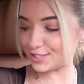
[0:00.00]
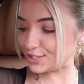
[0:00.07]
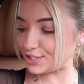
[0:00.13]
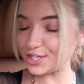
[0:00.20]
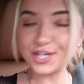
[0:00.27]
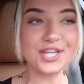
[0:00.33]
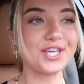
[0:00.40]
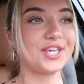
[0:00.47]

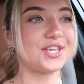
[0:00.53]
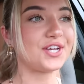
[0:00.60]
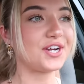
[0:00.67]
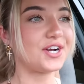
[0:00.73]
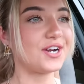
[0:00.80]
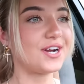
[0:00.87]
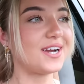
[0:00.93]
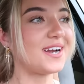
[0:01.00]

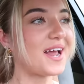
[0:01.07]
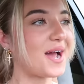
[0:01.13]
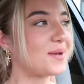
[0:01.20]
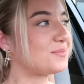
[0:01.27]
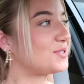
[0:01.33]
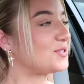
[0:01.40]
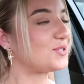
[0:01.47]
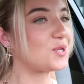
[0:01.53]
secured.
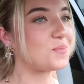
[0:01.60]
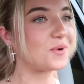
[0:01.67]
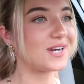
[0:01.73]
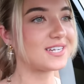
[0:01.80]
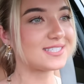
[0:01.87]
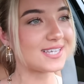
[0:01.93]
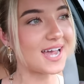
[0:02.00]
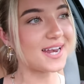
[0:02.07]
I'm super
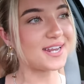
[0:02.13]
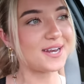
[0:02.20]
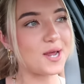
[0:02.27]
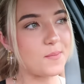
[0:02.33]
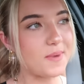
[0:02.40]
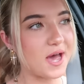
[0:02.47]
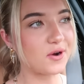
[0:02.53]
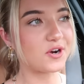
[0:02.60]
excited
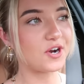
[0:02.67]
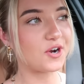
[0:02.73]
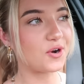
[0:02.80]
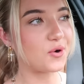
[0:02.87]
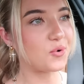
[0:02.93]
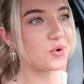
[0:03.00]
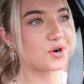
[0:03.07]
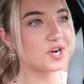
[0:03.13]
about her
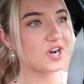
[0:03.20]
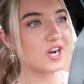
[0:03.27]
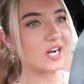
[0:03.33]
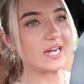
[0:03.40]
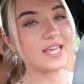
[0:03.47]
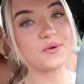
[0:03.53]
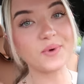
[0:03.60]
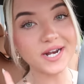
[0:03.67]
order.
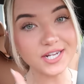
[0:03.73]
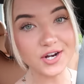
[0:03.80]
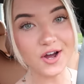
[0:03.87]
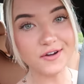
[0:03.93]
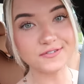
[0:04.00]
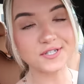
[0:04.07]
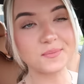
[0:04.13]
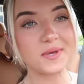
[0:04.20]
He read it
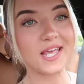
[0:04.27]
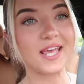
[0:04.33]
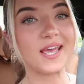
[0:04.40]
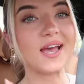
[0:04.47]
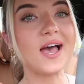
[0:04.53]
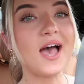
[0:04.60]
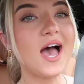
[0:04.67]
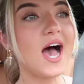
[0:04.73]
off to
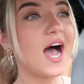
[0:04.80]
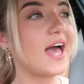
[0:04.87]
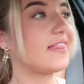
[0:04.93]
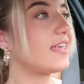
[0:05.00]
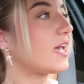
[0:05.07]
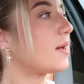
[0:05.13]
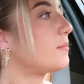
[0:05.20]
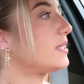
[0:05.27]
me. I
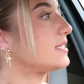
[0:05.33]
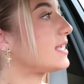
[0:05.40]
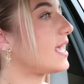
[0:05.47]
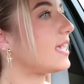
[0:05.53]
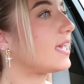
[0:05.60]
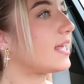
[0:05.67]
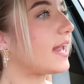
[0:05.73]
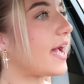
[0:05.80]
think I'm gonna
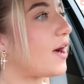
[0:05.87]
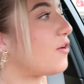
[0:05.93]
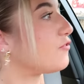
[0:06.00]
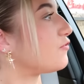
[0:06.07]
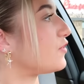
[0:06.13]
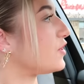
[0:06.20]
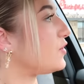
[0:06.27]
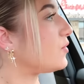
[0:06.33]
take it out
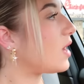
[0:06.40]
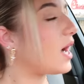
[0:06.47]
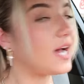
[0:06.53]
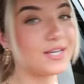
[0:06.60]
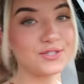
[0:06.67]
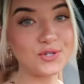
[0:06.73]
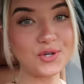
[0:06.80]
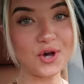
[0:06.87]
for you
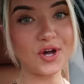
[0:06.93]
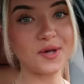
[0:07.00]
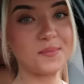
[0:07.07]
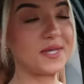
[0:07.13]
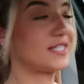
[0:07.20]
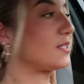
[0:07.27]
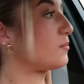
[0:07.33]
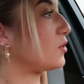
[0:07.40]
guys so y'all can
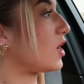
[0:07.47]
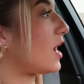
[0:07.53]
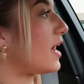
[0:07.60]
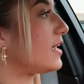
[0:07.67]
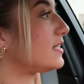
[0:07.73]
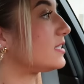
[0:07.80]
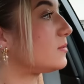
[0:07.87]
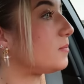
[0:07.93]
be
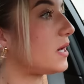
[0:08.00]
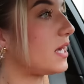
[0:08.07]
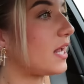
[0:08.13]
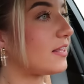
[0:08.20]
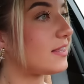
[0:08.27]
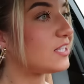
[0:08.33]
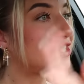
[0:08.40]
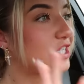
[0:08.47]
surprised, but
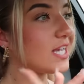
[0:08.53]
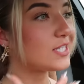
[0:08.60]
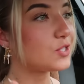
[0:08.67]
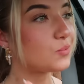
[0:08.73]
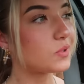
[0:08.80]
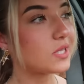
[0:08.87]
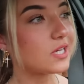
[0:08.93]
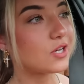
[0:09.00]
I think she has
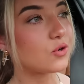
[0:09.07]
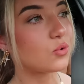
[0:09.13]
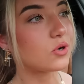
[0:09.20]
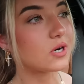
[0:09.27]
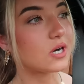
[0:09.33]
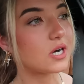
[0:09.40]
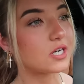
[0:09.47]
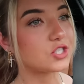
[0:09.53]
a really good
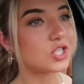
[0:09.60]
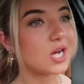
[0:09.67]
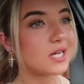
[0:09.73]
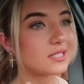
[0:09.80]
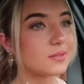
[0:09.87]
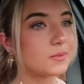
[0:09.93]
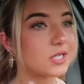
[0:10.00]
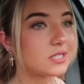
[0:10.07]
order. She
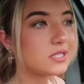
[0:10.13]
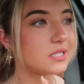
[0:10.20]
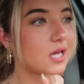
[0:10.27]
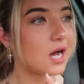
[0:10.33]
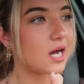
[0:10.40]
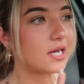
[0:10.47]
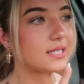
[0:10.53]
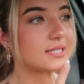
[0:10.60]
got some good
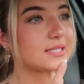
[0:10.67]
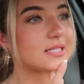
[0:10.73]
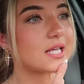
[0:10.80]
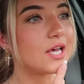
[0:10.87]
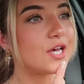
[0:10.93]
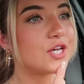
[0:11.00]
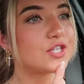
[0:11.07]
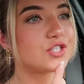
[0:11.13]
sauce.
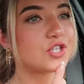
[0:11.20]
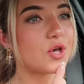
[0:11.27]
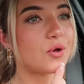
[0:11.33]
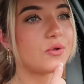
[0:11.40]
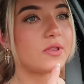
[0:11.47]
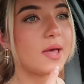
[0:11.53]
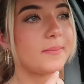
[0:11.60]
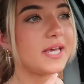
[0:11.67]

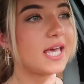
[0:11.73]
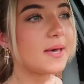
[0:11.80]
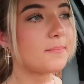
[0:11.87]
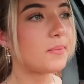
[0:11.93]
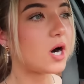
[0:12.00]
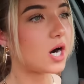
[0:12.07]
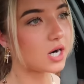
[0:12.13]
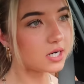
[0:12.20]
So let me
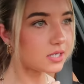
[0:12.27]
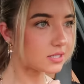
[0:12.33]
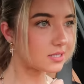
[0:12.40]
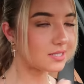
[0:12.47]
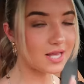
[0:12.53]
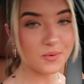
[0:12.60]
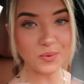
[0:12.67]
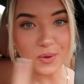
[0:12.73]
get
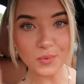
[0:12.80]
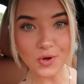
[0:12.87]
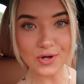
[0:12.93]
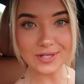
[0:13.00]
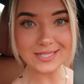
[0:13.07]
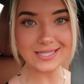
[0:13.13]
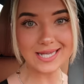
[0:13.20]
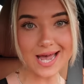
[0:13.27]
parked and we will
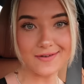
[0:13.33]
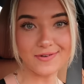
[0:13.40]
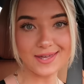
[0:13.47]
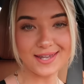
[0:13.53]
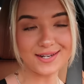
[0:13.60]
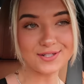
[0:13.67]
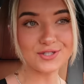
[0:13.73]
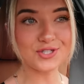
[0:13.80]
dive
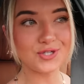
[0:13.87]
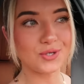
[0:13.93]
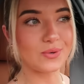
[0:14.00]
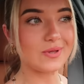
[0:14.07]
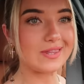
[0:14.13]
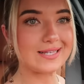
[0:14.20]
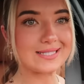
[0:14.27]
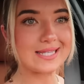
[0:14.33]
in
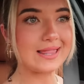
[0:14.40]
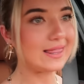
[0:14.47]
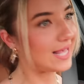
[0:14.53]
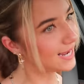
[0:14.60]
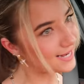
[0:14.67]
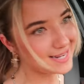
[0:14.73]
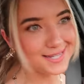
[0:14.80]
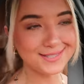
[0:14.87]
to this
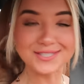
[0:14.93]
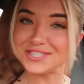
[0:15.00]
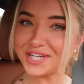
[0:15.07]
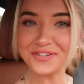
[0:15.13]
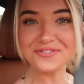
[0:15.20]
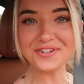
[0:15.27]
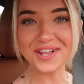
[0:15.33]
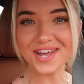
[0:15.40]
lady's
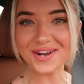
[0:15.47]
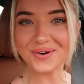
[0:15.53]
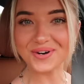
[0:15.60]
Chick-fil-A